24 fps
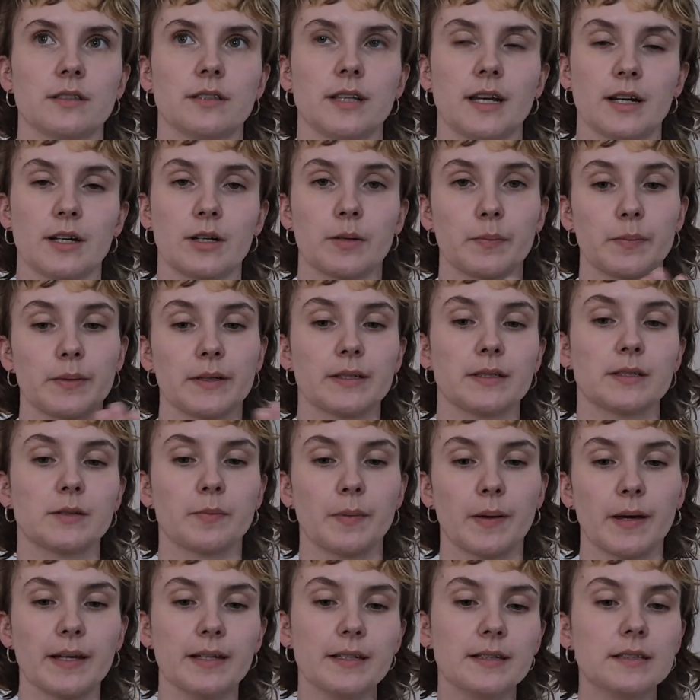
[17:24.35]
there to be
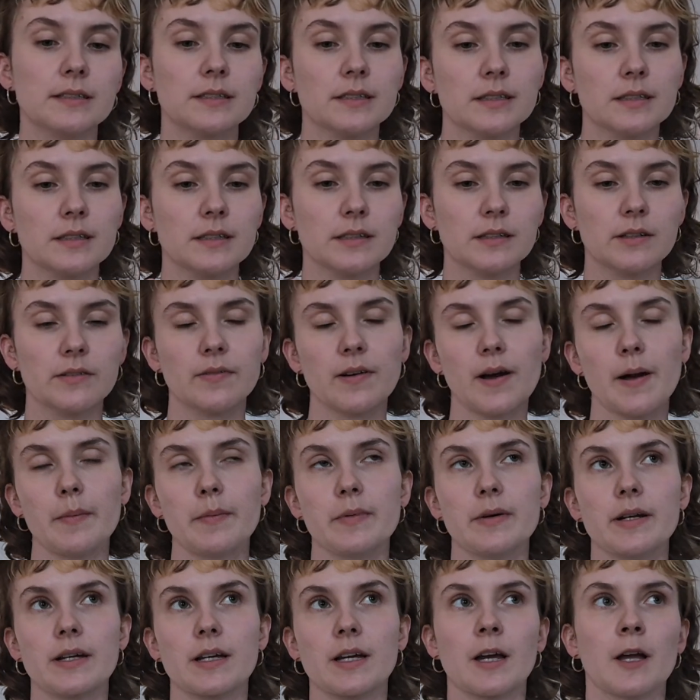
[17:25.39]
space in the
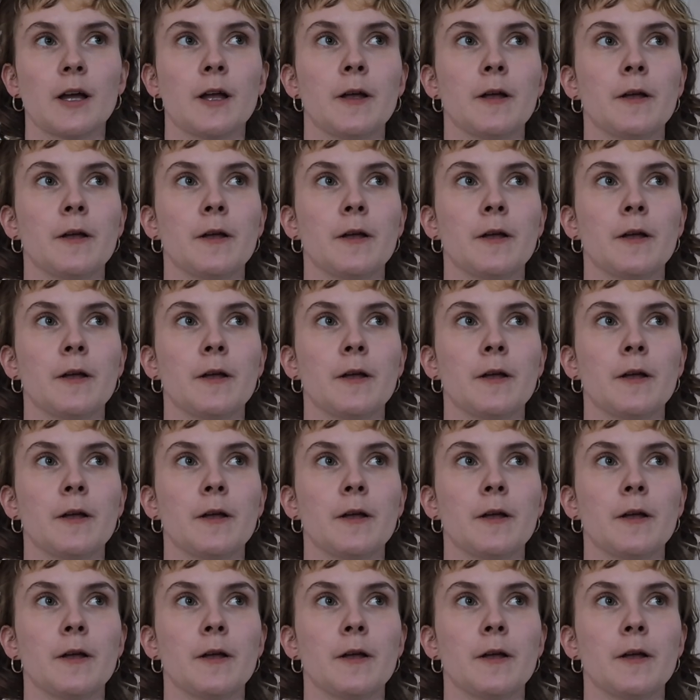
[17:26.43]
fabric,